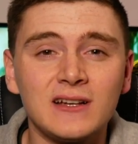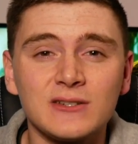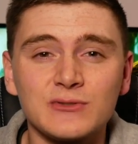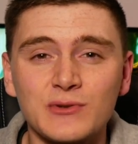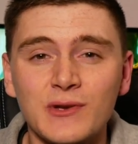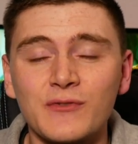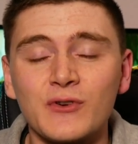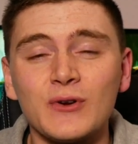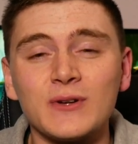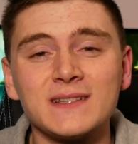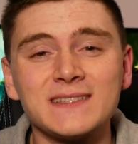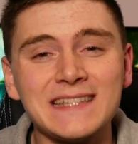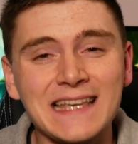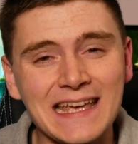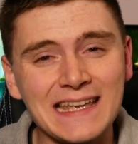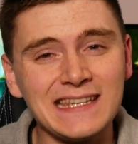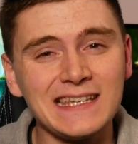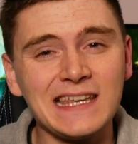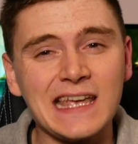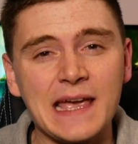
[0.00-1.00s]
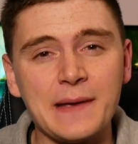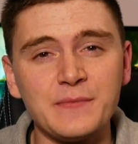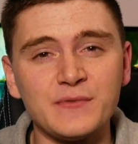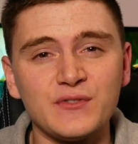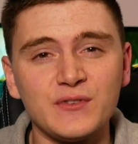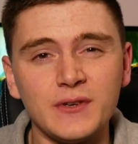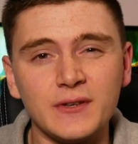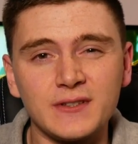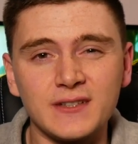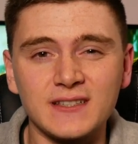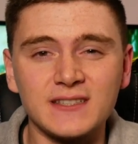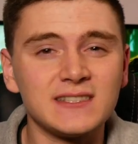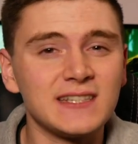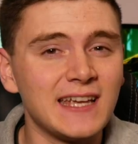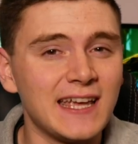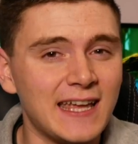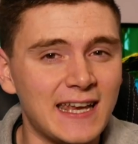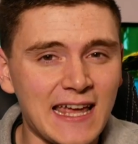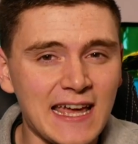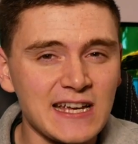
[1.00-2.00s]
so I've got 10 games for you to see
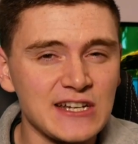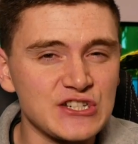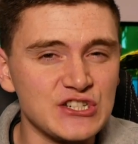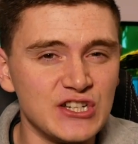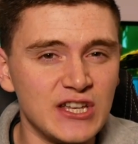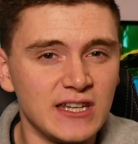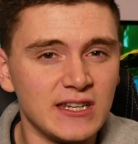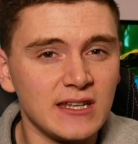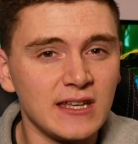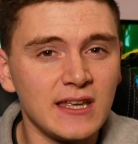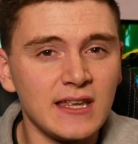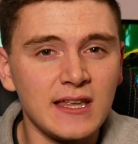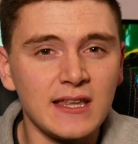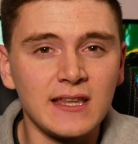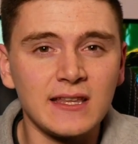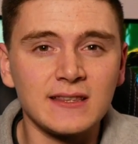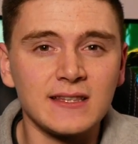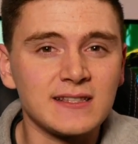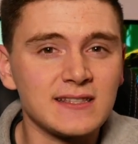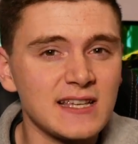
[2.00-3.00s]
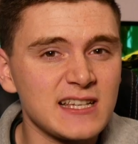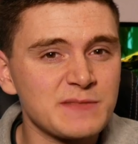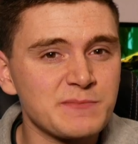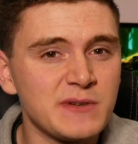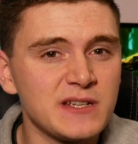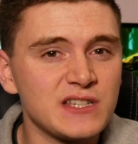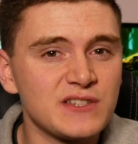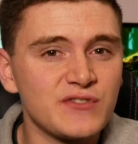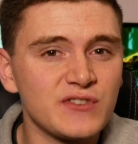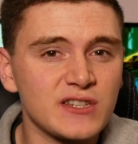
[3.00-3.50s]
it in action in. The test bench for